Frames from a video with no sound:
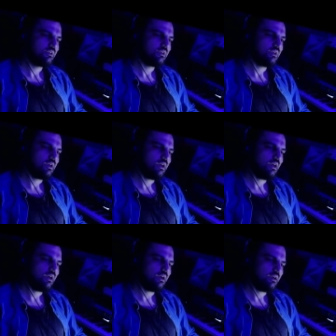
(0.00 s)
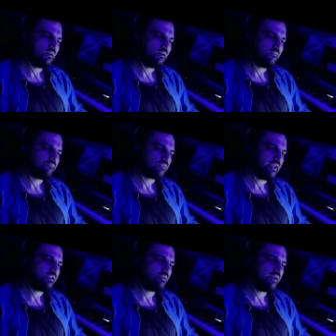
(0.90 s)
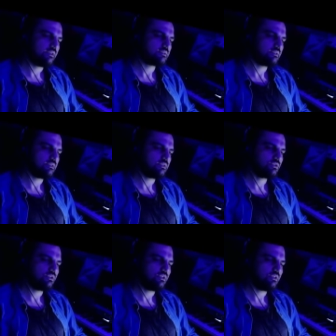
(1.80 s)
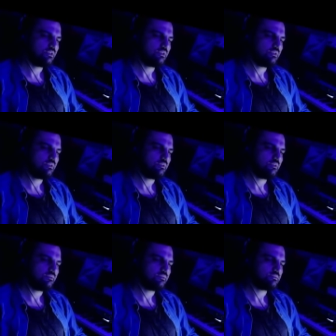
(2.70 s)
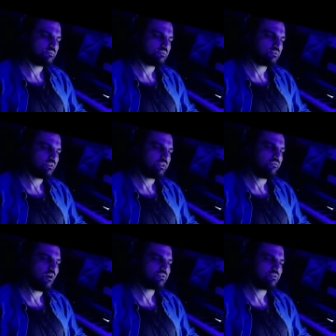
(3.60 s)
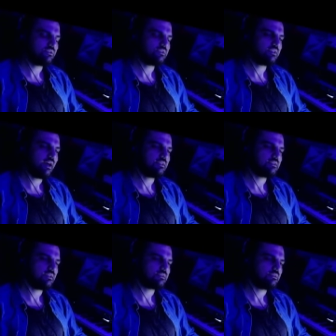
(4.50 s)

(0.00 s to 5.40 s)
Anyways, so they focus on the styles that